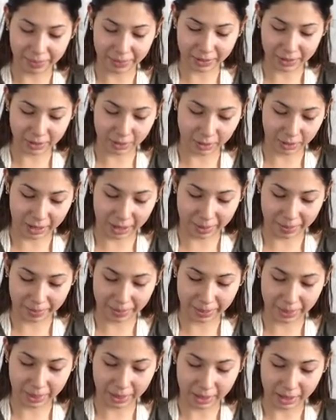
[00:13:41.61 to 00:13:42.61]
It's okay.
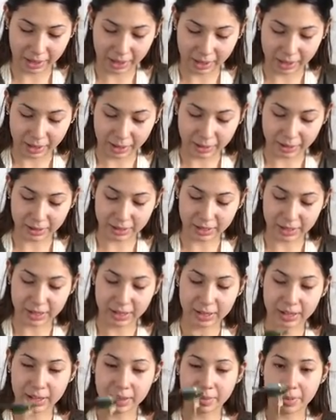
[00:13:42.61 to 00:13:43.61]

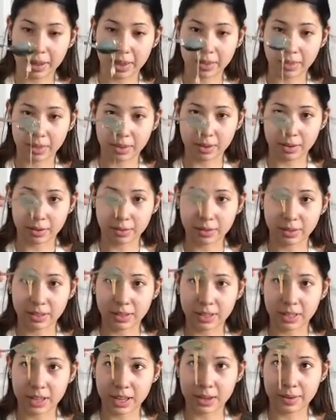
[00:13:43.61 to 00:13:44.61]
Didn't come out though.
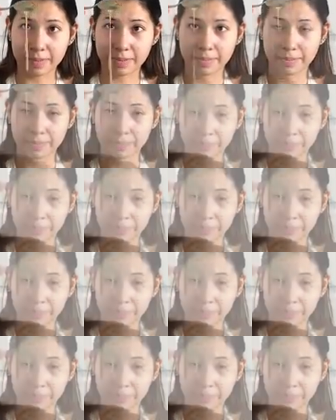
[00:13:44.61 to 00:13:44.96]
See?